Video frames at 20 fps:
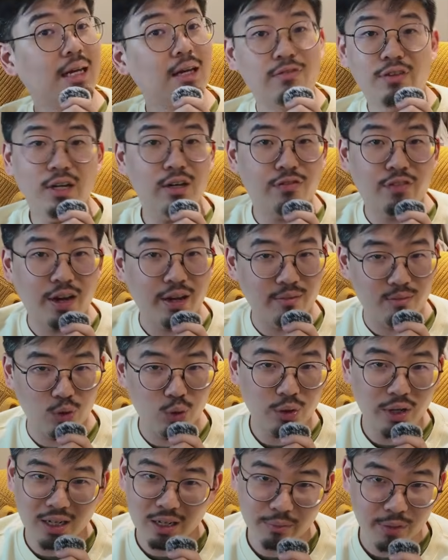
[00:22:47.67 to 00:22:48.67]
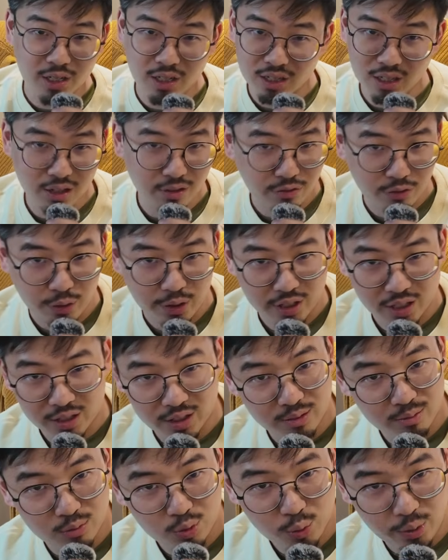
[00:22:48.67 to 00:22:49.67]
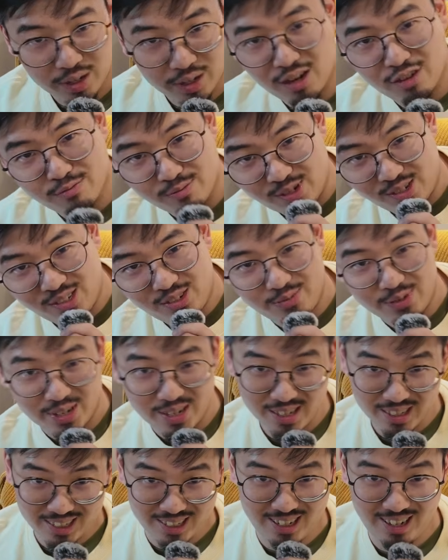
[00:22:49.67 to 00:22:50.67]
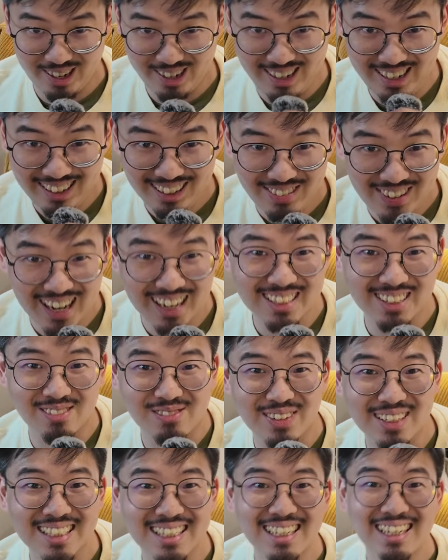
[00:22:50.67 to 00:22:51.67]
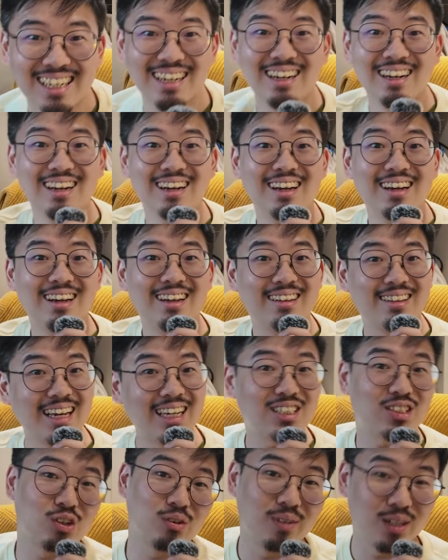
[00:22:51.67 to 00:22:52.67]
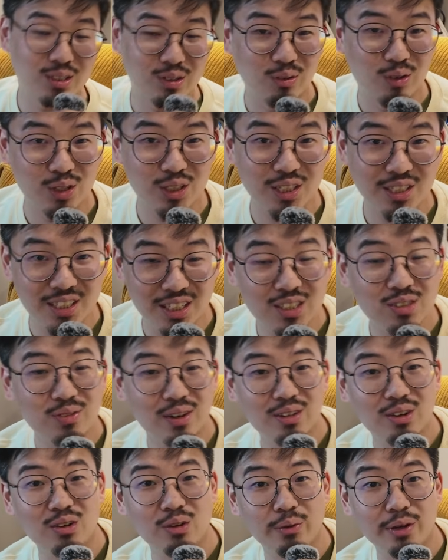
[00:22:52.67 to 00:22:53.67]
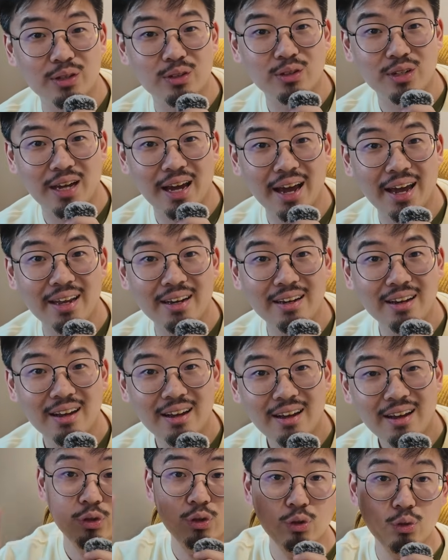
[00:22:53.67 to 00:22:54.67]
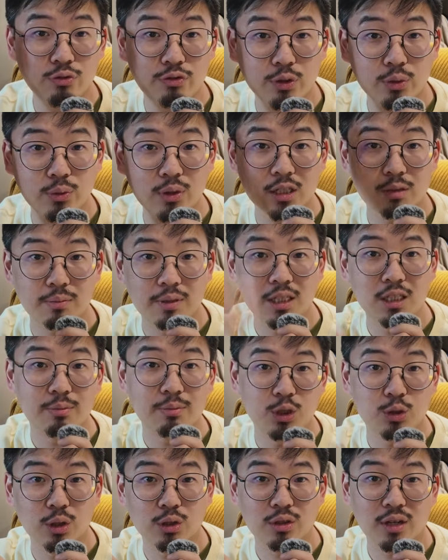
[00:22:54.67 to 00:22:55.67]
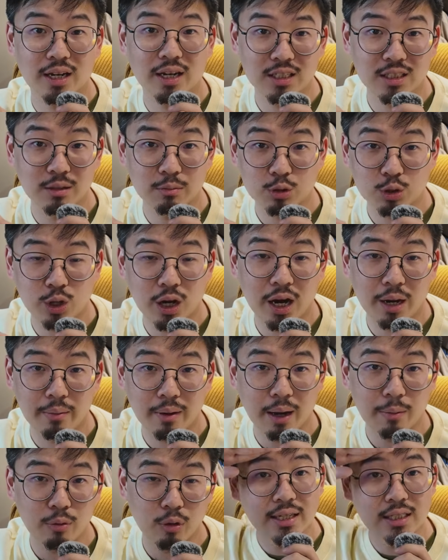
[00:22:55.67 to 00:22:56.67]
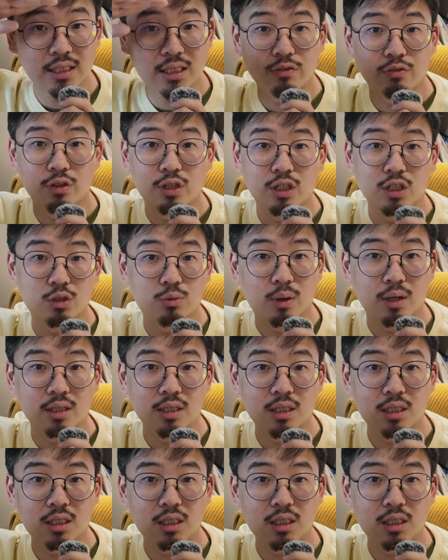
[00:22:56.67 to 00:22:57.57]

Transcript: And even if I don't end up making it for another 2.5 months because, because I'm busy, thanks so much for watching this one all the way to the end. For new viewers, please be sure to like and subscribe. And that's it for this one.